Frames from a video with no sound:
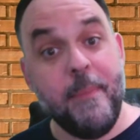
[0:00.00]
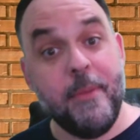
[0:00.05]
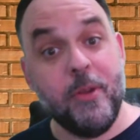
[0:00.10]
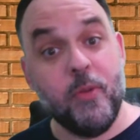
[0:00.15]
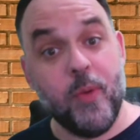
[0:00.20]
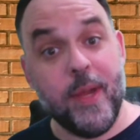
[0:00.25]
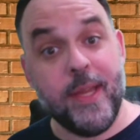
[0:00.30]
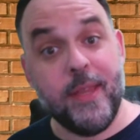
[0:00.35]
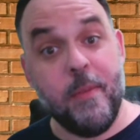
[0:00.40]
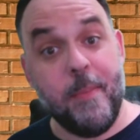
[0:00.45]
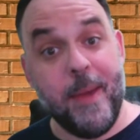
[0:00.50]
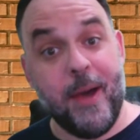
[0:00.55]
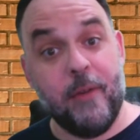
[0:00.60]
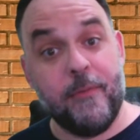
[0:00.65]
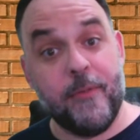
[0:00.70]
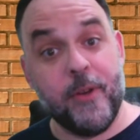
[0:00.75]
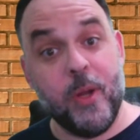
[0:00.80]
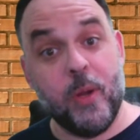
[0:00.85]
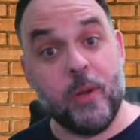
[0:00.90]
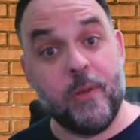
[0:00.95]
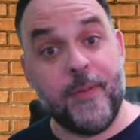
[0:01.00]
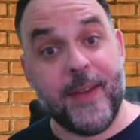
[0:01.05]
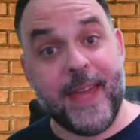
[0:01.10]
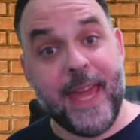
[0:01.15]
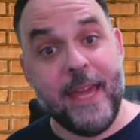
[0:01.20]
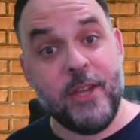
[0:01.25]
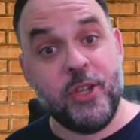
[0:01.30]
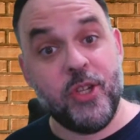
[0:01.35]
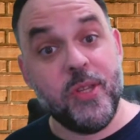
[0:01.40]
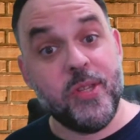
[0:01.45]
and ring the bell for
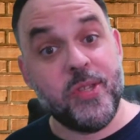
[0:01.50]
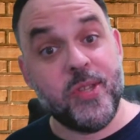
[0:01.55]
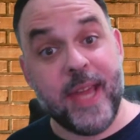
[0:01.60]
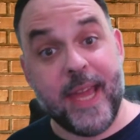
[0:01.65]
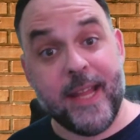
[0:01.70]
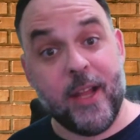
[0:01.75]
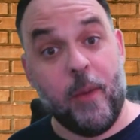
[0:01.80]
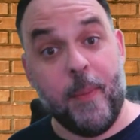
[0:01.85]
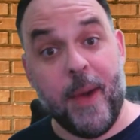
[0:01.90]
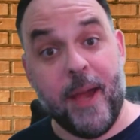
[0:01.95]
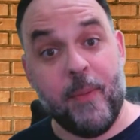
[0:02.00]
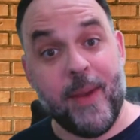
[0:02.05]
notifications to get all my